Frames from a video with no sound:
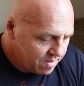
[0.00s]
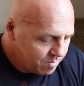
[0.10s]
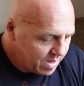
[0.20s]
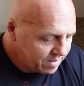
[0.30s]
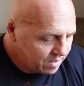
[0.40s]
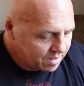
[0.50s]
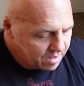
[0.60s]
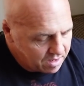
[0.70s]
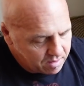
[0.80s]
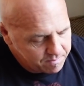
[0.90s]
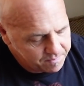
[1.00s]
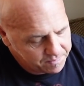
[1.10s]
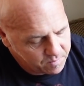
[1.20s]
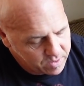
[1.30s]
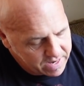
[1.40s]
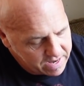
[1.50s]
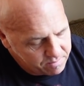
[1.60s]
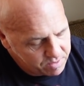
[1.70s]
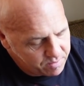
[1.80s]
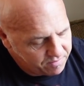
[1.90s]
basically what I
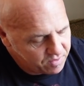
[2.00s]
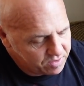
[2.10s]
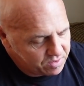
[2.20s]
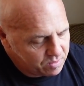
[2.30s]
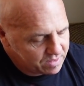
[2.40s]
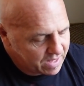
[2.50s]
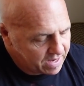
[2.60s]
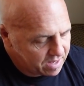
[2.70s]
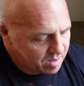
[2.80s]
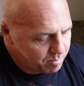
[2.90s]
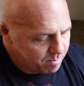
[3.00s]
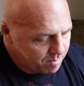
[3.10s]
would refer to as like a